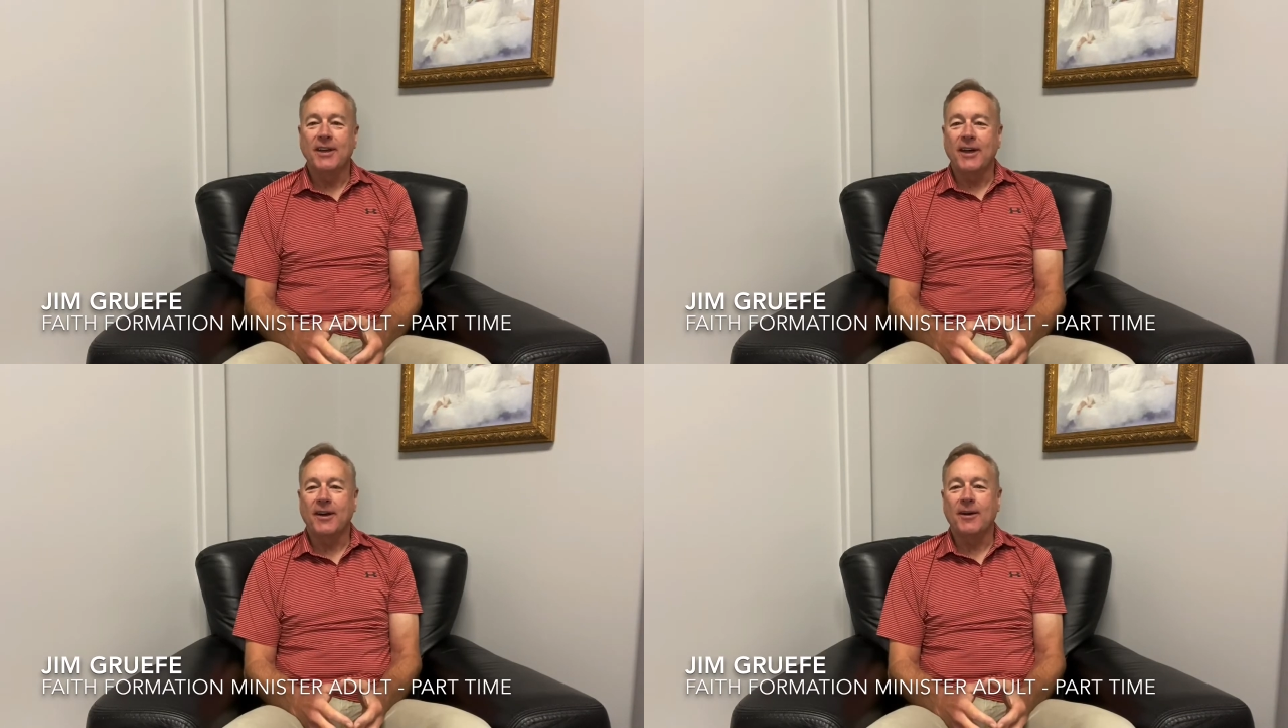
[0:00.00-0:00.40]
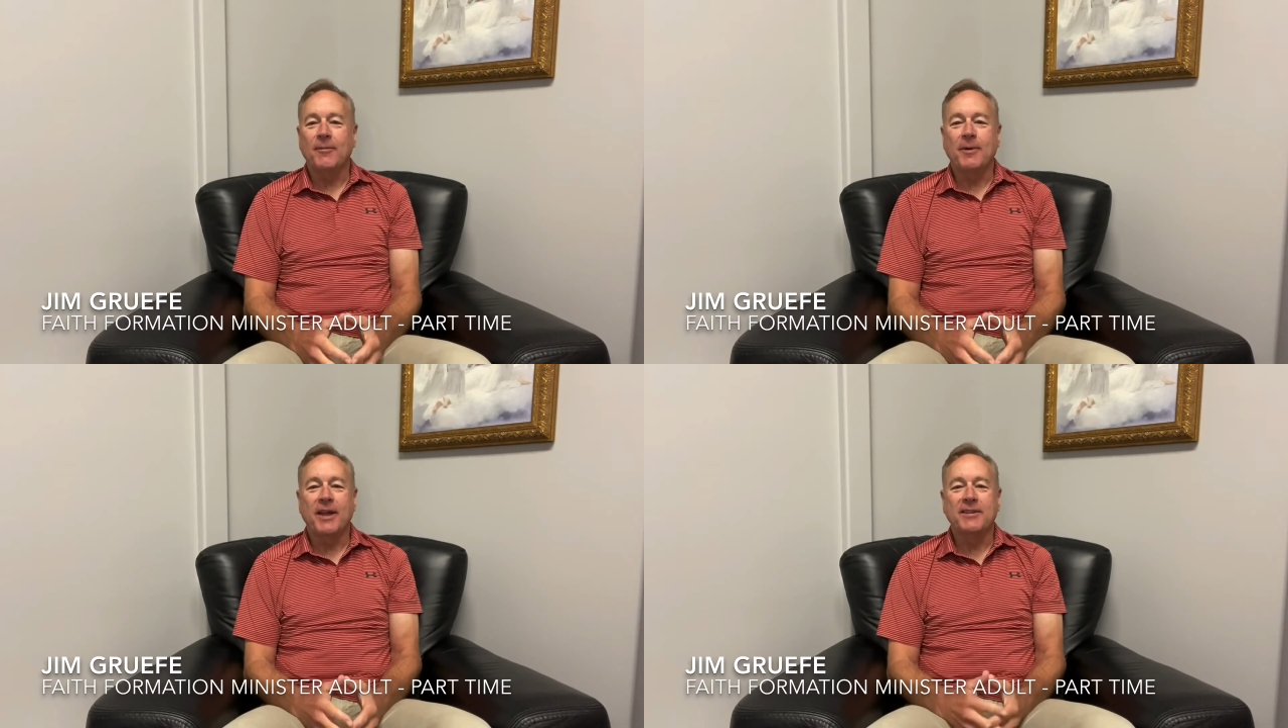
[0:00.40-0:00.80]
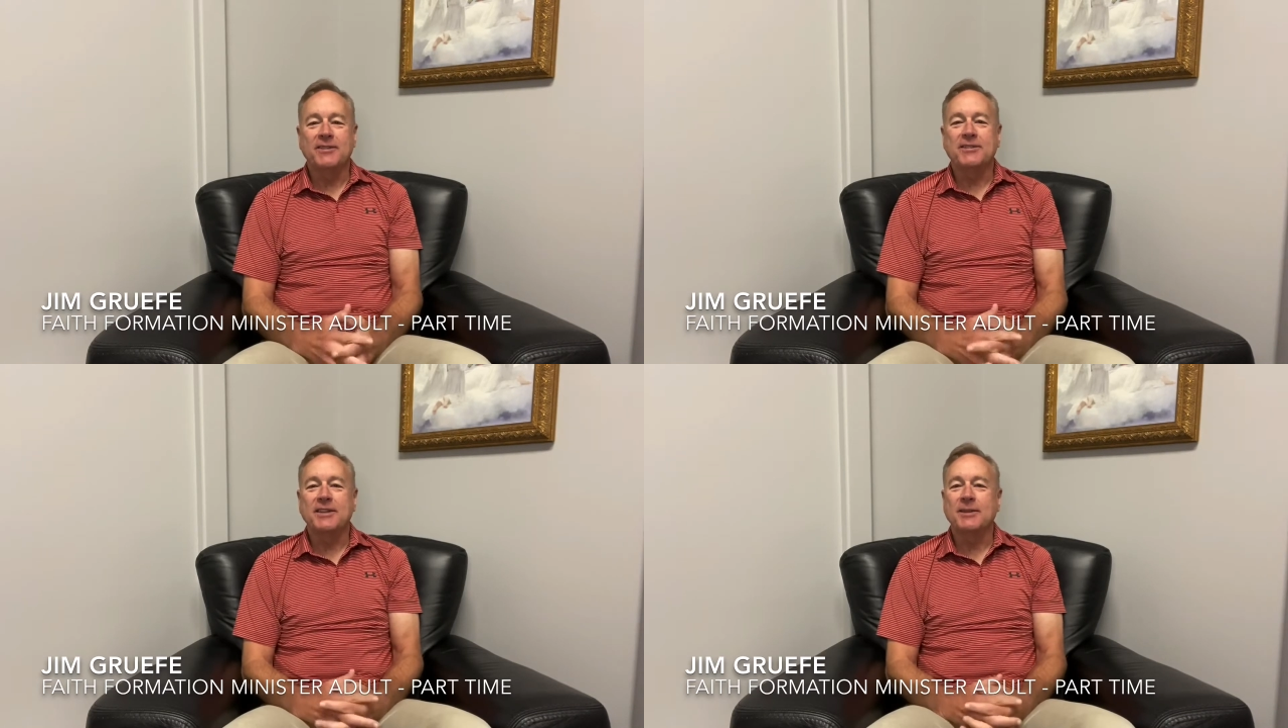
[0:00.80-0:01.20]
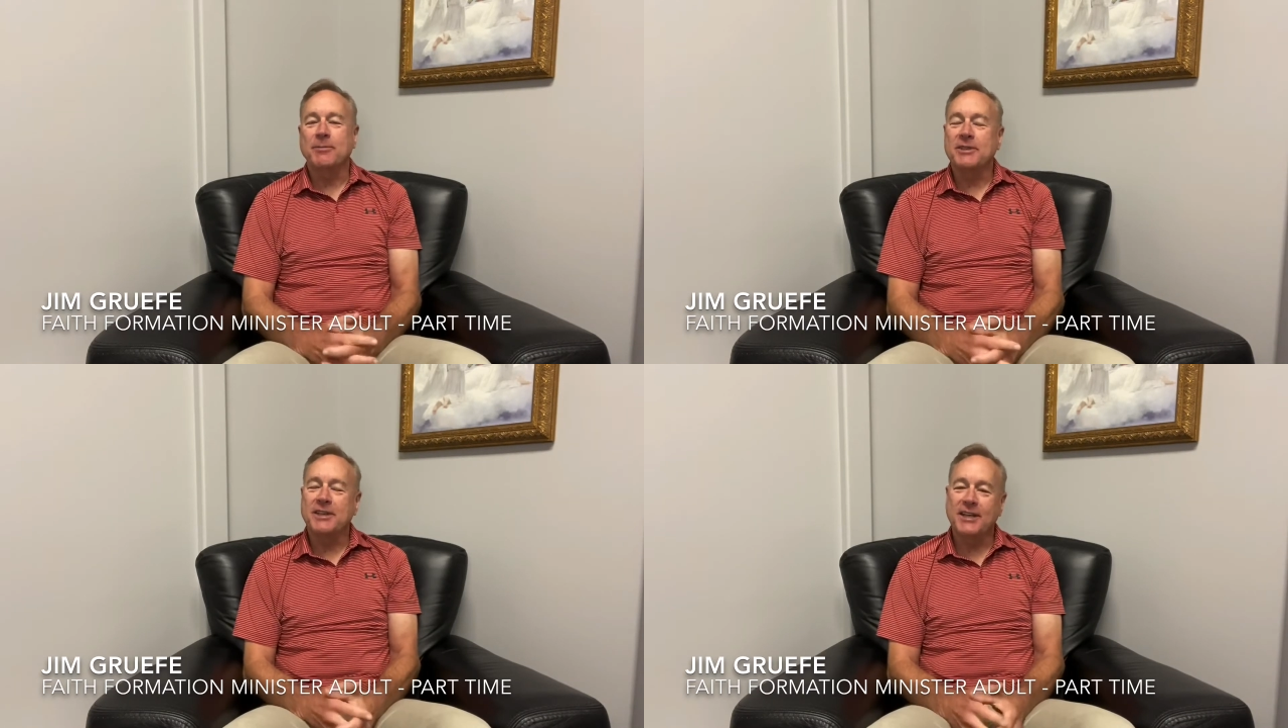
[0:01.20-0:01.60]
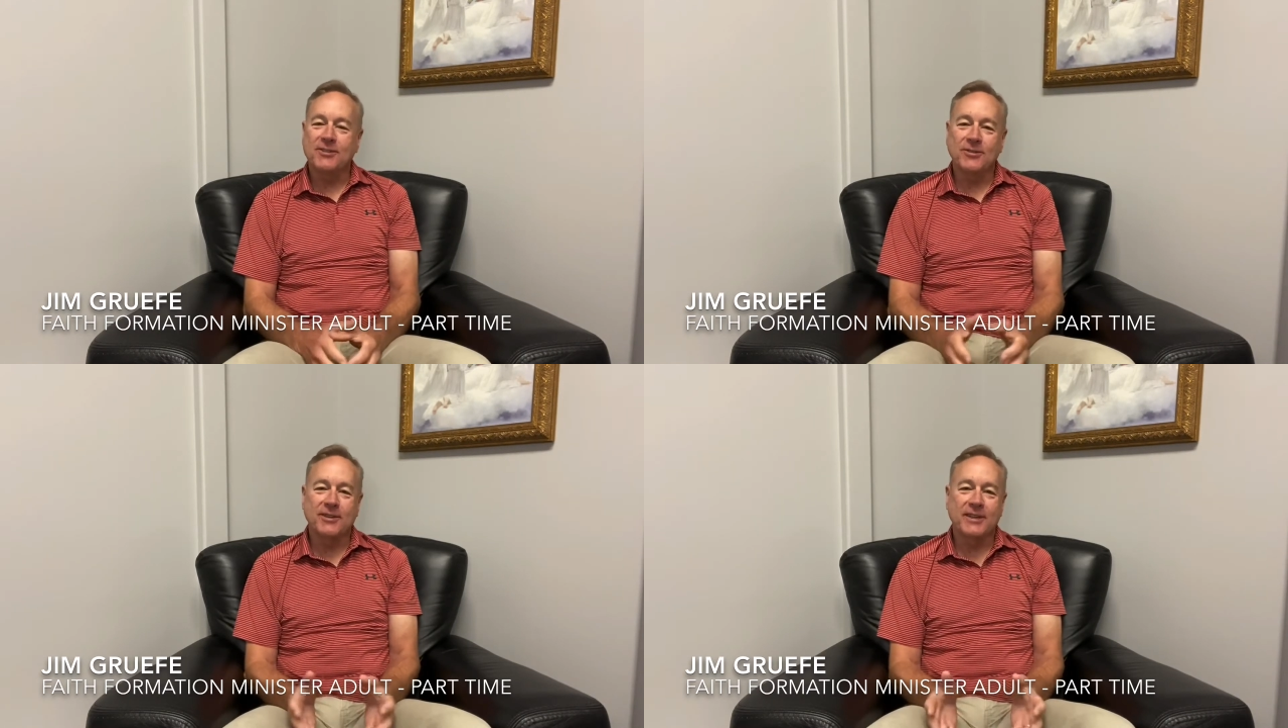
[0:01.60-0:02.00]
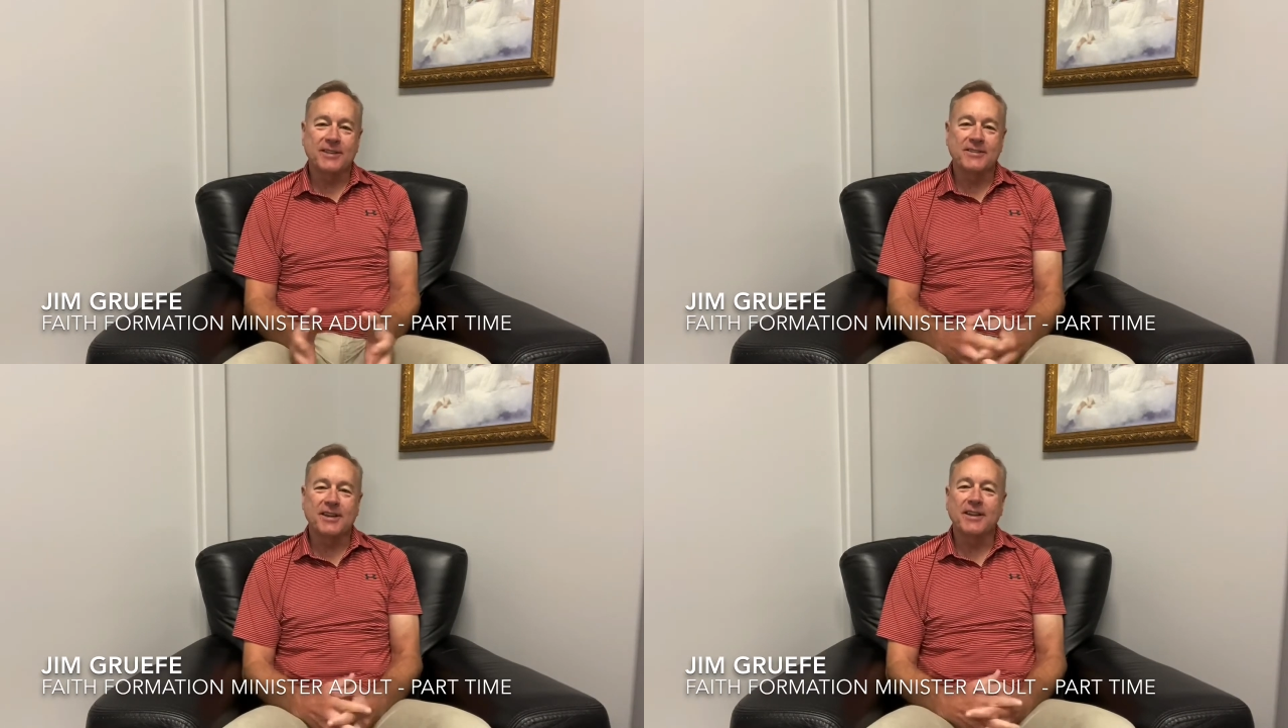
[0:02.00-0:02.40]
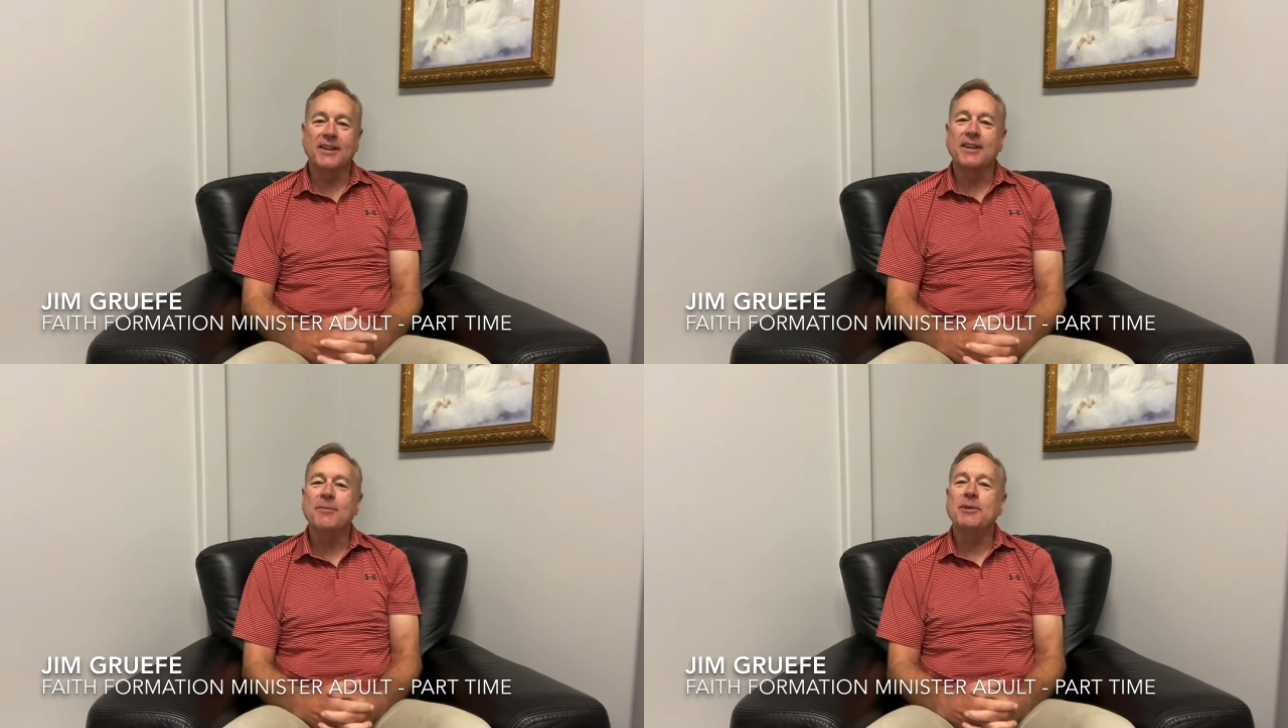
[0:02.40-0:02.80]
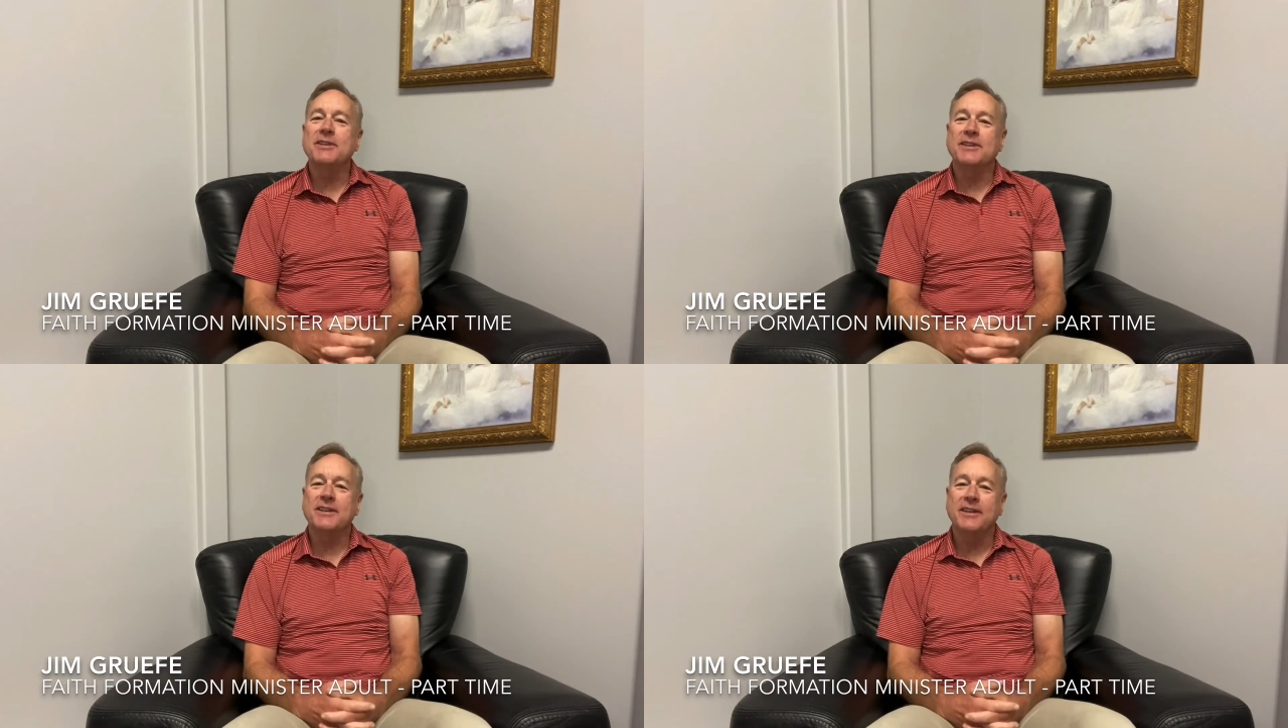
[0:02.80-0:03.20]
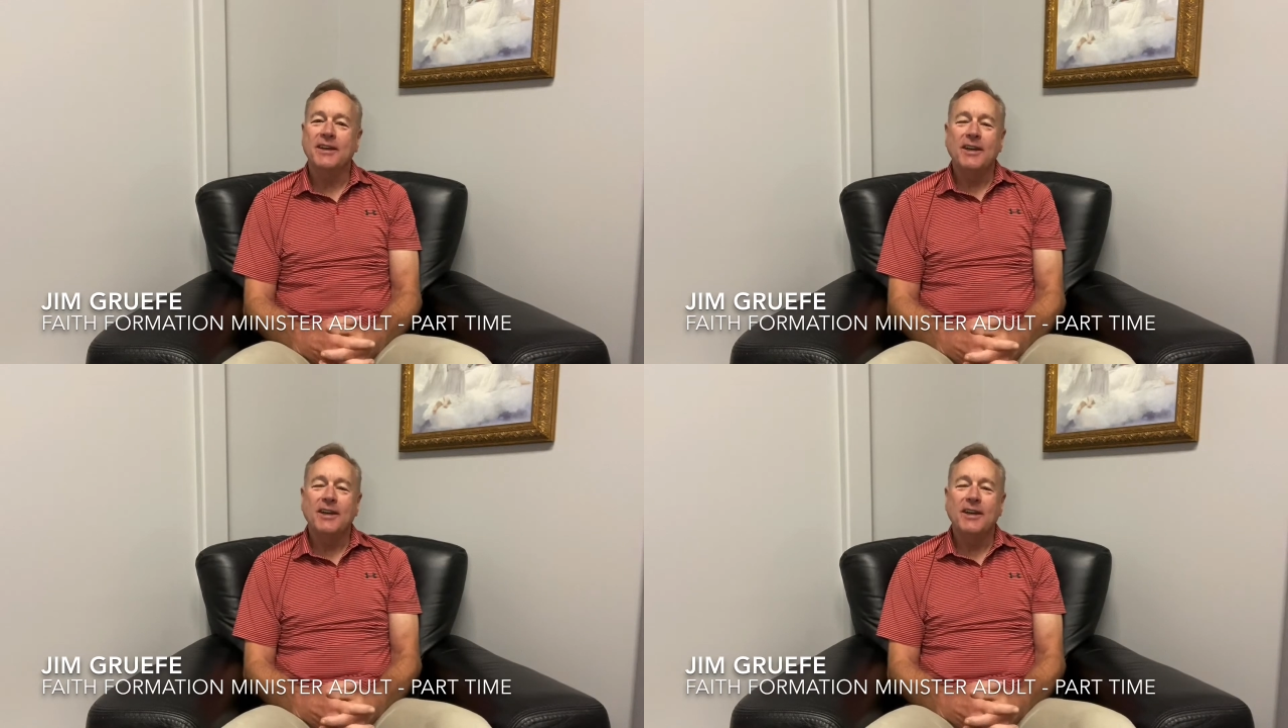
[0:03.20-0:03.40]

Um, I just think the potential is unlimited.